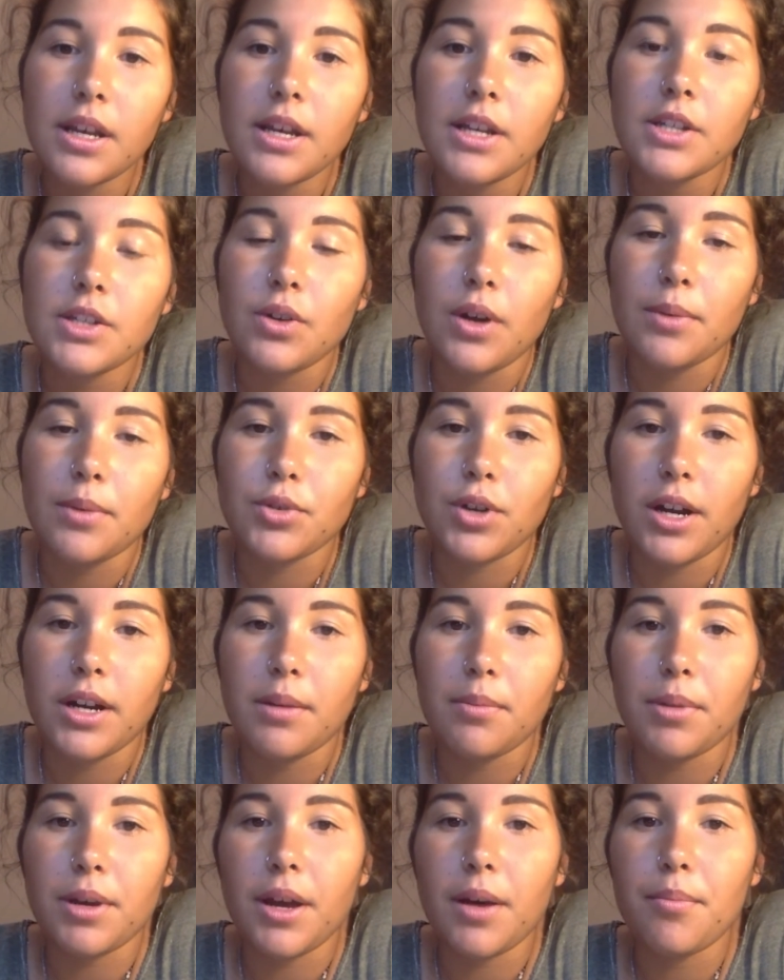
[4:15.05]
So I'm trying to
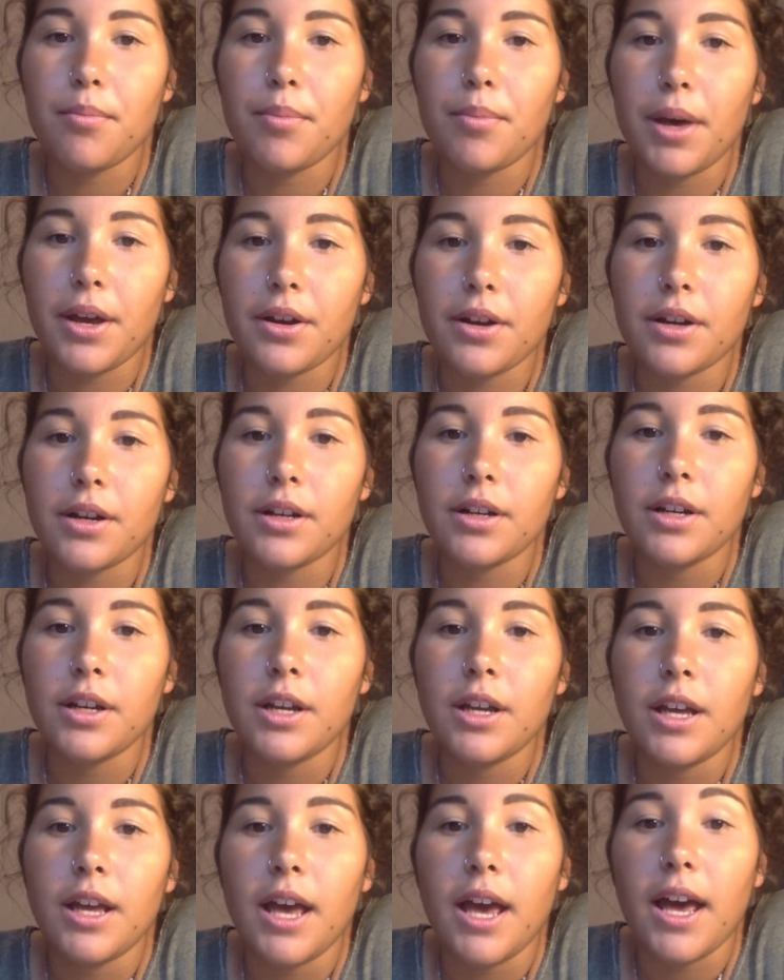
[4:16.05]
become better
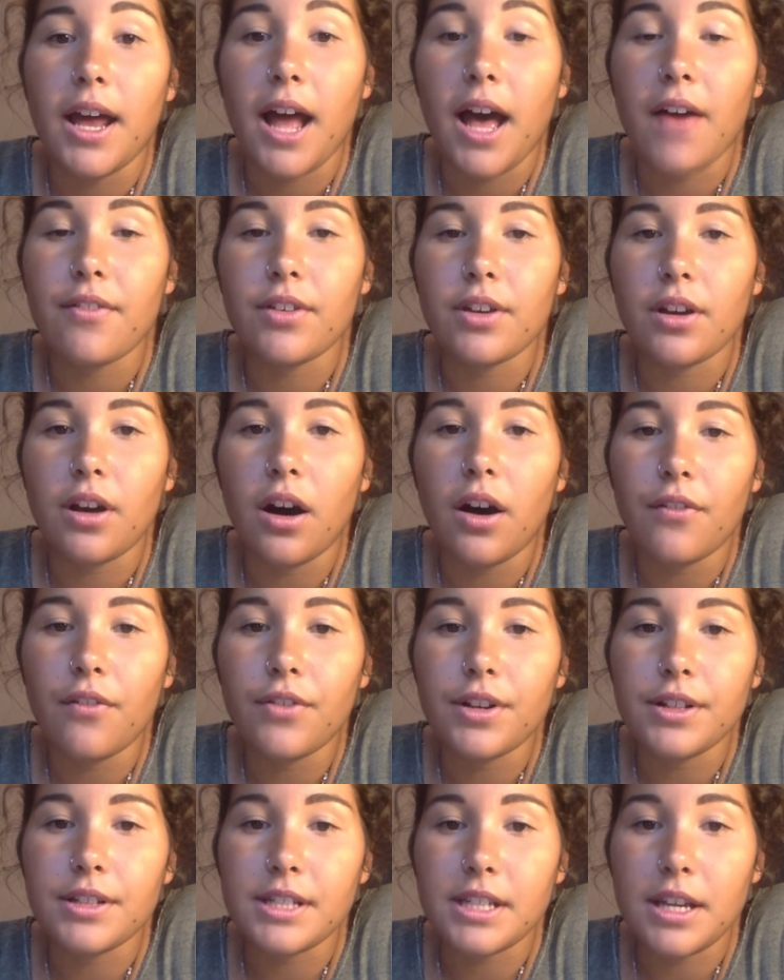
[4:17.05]
at having
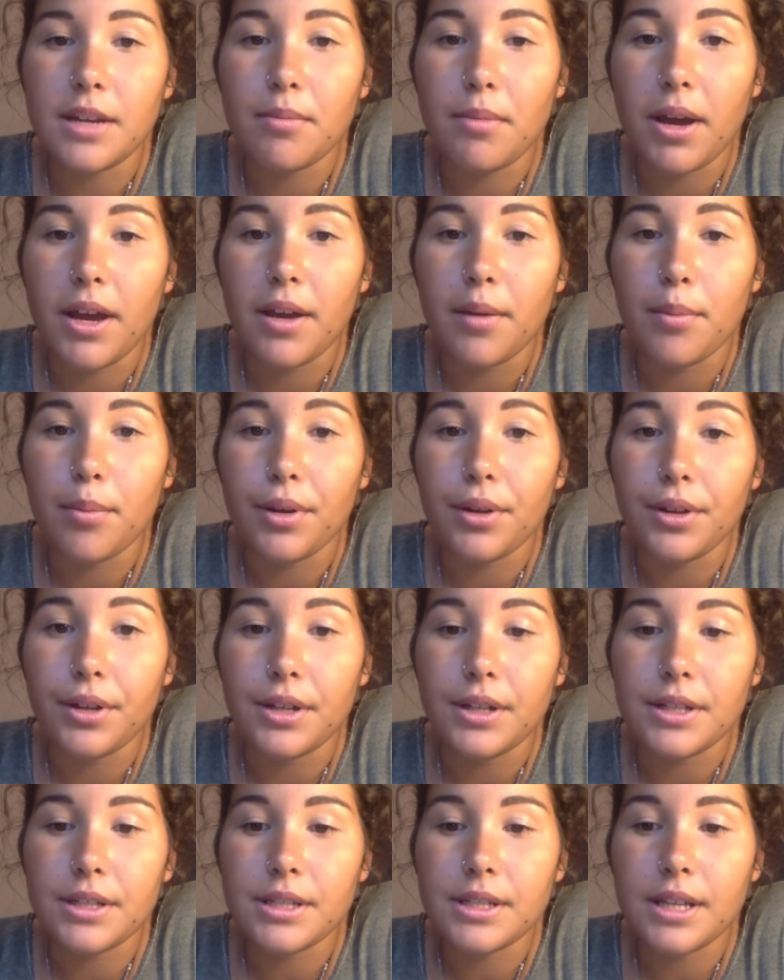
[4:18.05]
confidence in my
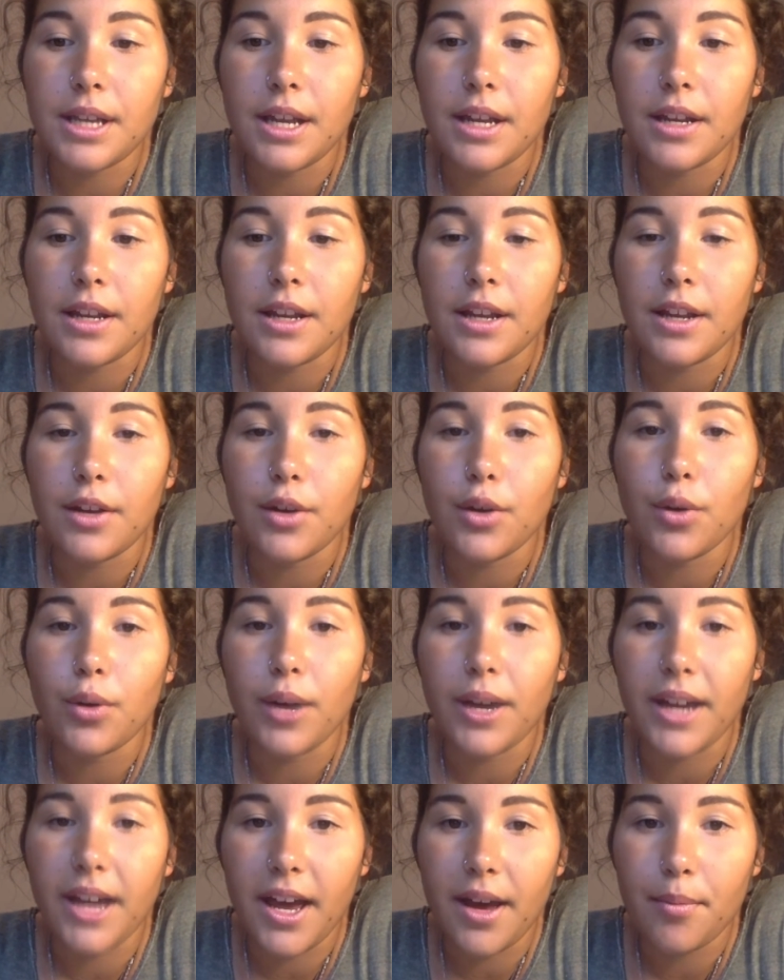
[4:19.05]
abilities and in who I
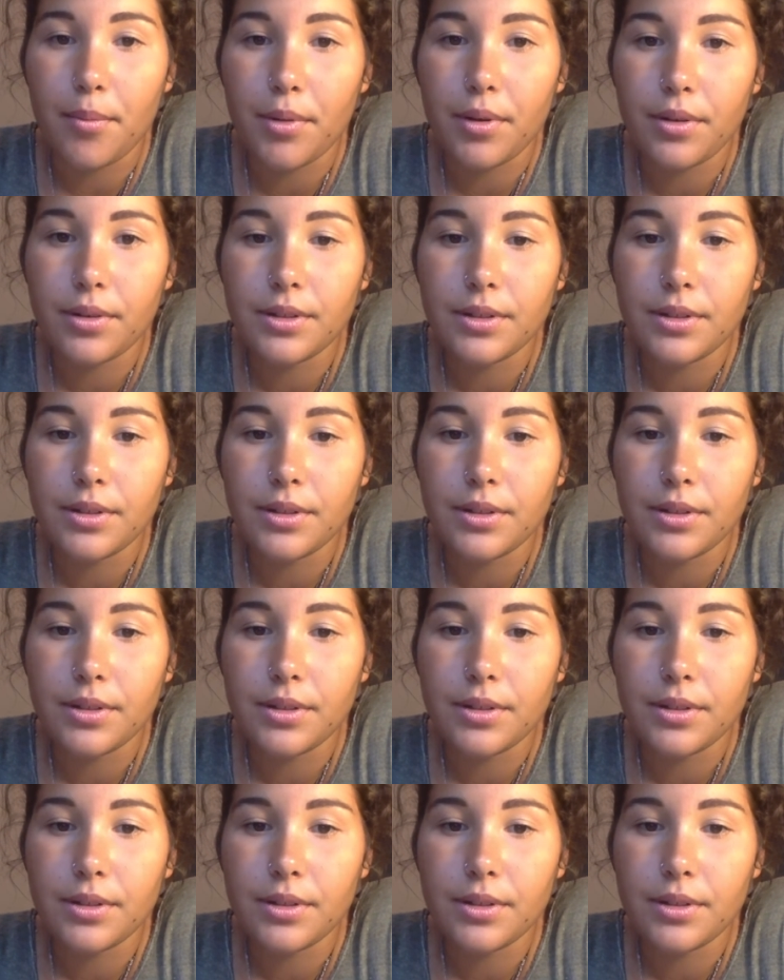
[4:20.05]
am.